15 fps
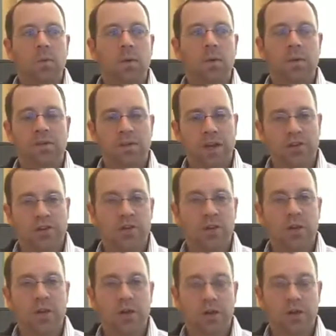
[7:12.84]
The recession
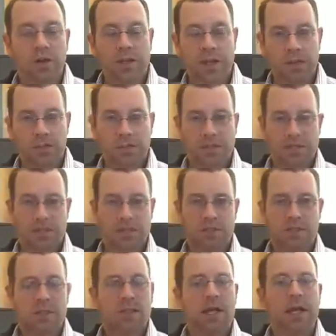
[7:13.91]
really hurt that business,